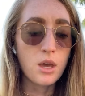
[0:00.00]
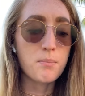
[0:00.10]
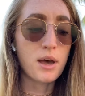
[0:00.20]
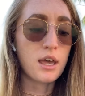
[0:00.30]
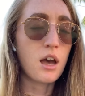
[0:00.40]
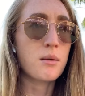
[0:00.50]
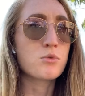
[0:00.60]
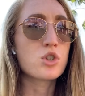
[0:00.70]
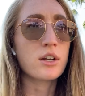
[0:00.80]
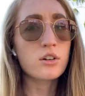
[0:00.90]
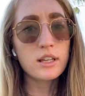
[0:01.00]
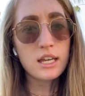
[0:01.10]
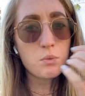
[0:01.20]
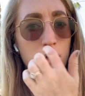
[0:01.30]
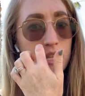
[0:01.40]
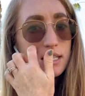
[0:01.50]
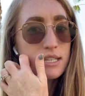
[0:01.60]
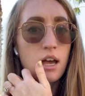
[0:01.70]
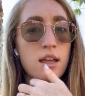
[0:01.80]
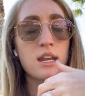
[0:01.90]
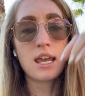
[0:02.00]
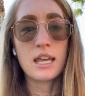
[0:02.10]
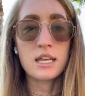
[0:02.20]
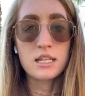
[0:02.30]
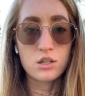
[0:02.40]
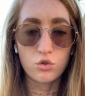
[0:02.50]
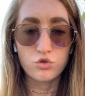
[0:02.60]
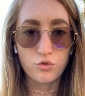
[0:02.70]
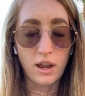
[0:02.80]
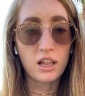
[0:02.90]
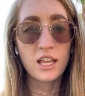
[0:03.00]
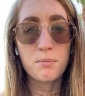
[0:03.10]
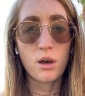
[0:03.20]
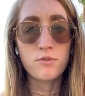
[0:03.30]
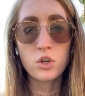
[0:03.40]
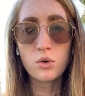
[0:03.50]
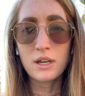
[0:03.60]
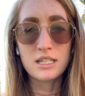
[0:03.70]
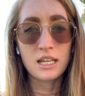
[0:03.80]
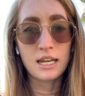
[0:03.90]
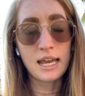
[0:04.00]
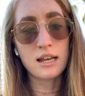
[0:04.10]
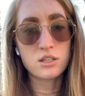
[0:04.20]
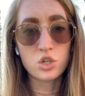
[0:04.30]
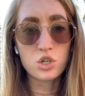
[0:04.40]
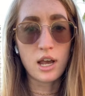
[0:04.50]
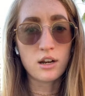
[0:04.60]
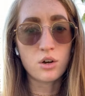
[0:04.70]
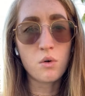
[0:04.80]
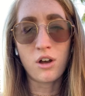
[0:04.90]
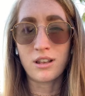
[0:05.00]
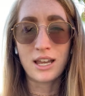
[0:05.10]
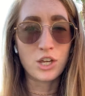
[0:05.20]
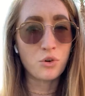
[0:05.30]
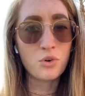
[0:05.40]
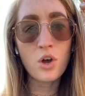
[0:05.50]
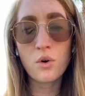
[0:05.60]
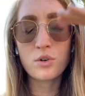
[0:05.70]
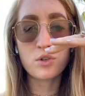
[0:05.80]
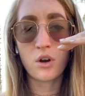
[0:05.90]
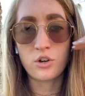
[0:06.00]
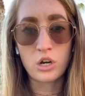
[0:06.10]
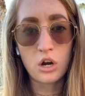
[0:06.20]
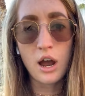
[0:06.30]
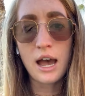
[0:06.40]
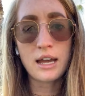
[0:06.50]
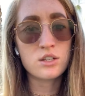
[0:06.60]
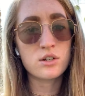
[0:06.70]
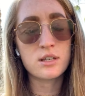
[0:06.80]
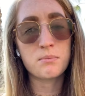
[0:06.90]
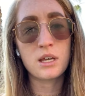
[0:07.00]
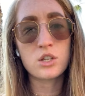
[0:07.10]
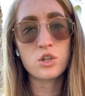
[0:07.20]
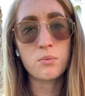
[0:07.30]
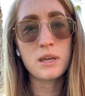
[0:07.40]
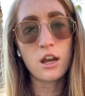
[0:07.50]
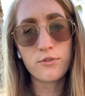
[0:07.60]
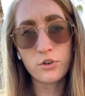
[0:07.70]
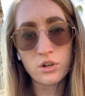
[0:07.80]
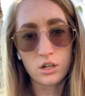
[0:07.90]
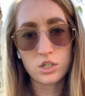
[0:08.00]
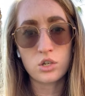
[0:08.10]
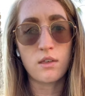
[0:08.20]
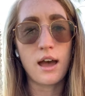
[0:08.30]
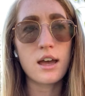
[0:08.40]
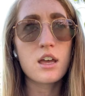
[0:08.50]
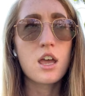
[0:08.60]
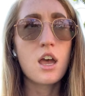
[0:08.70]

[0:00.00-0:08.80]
But generally when the sun is directly above you, it's going to cast a shadow on like your nose or under your eyes or something. So be careful not to do that.